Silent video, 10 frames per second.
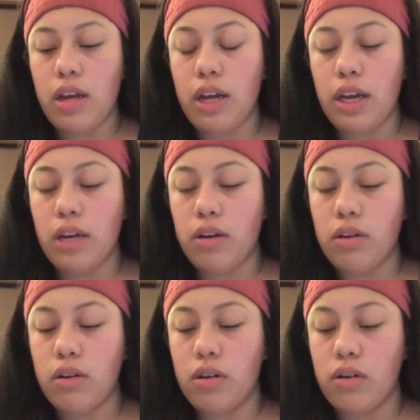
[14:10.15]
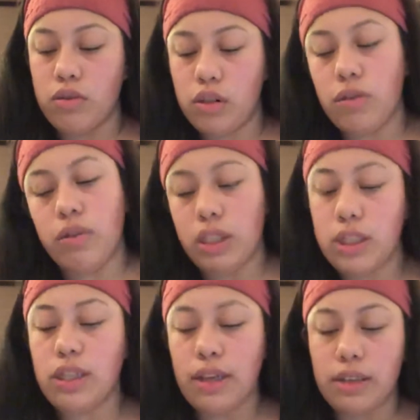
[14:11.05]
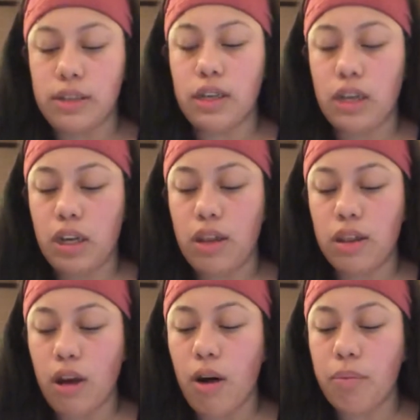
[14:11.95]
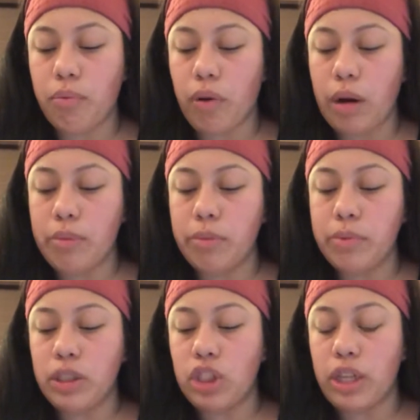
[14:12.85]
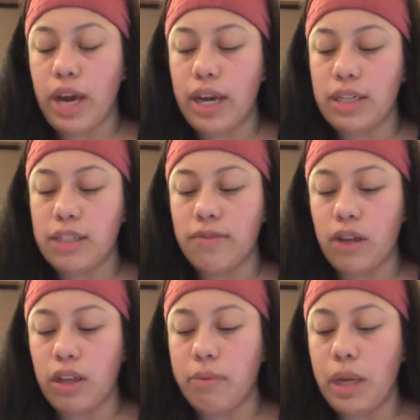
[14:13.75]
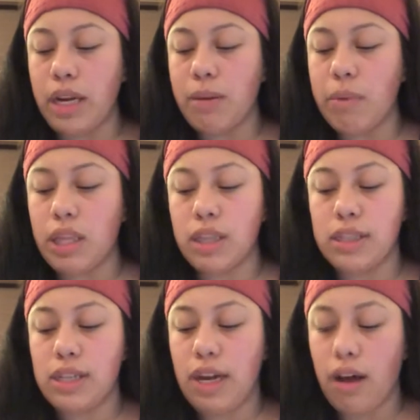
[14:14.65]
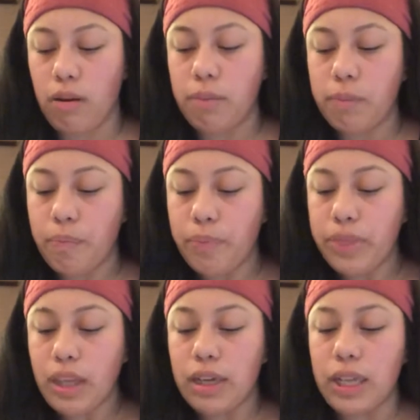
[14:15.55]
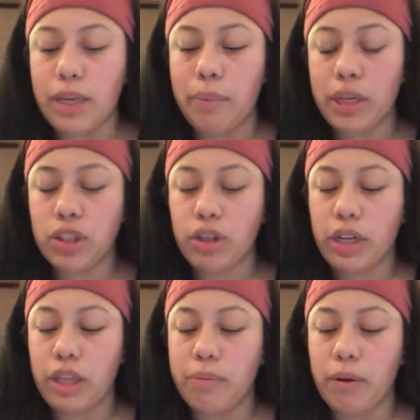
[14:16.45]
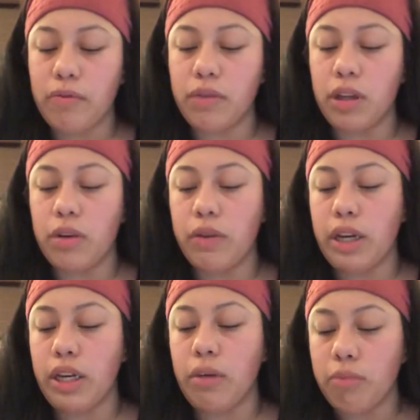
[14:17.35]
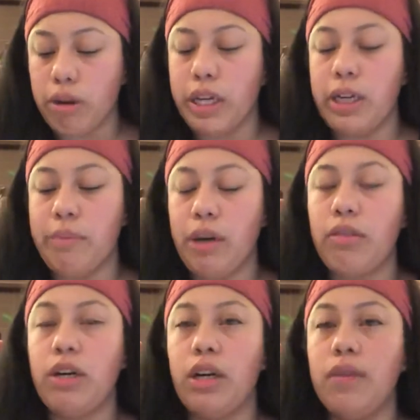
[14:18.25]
And also he says he thought probably she hadn't developed any methods to help, like picturing the buffalo, and he worried about her.